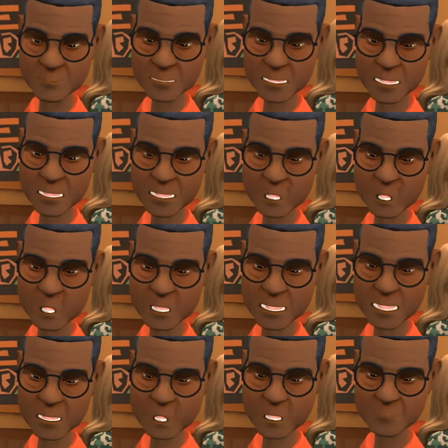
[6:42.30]
Take along
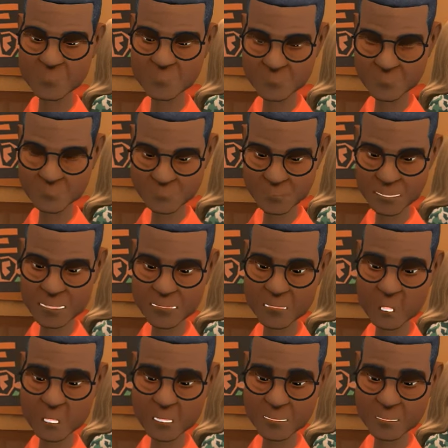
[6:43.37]
with you these
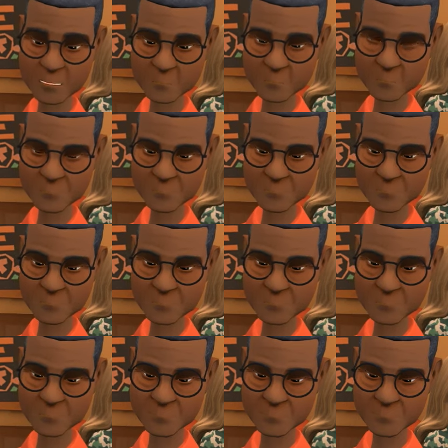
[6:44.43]
footnotes.
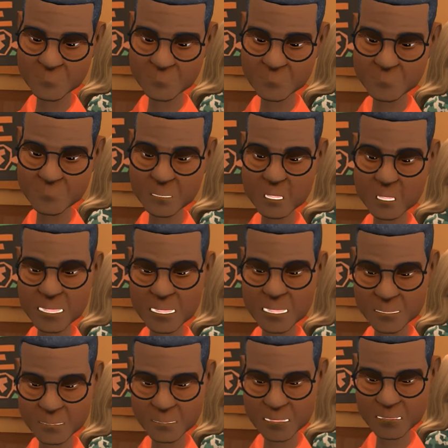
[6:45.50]
To
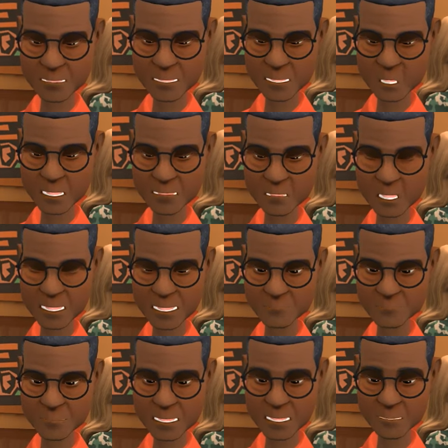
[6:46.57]
realize the value of
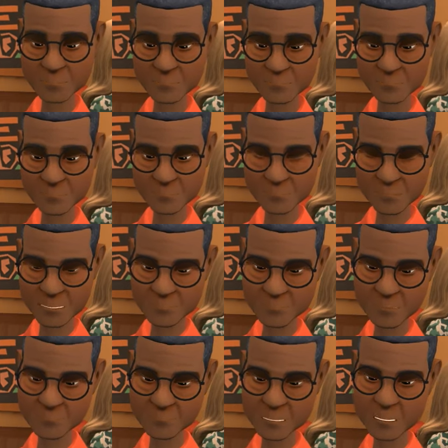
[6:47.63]
1 minute,
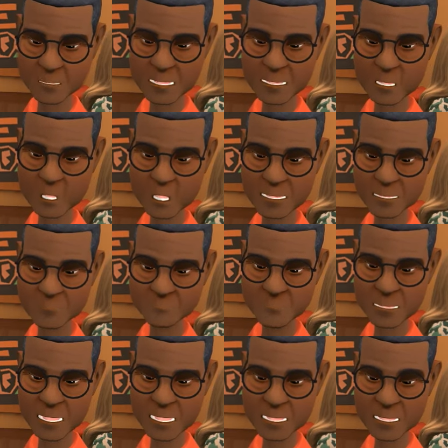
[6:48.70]
ask a person who has
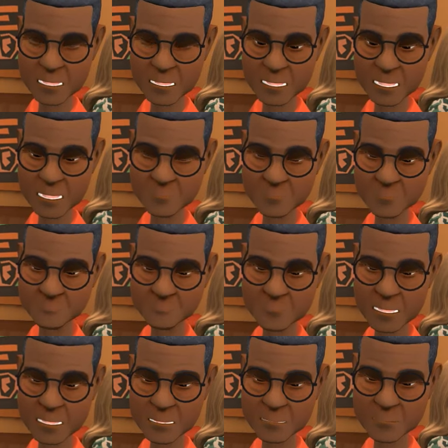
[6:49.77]
missed the train,
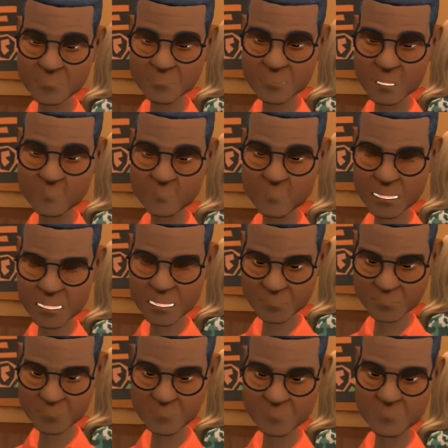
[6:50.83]
bus, or plane.
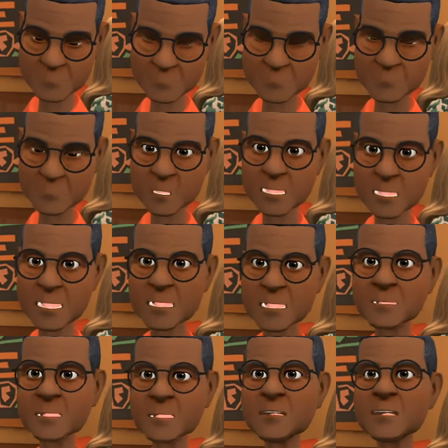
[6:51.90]
To
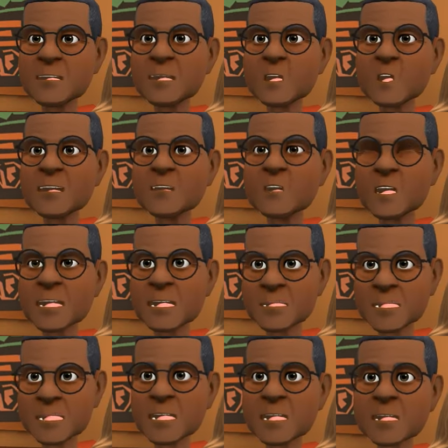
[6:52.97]
realize the value of 1
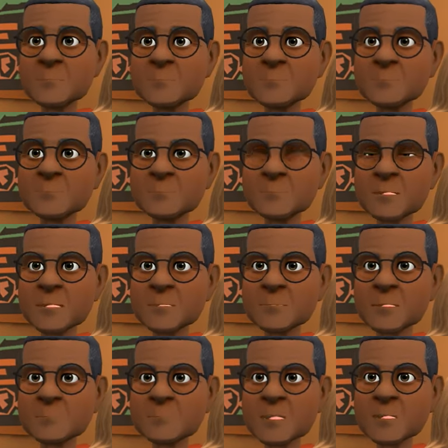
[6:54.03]
second,
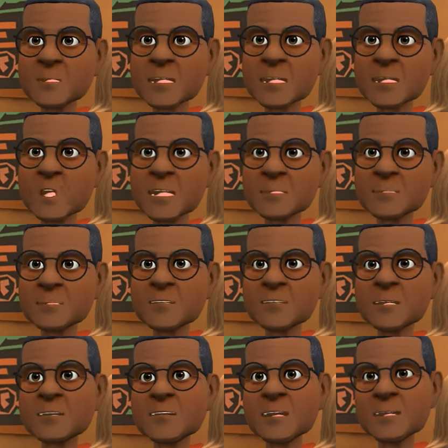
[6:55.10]
ask a person who has
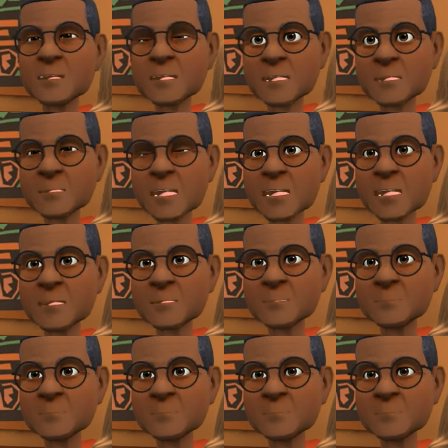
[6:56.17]
survived an accident.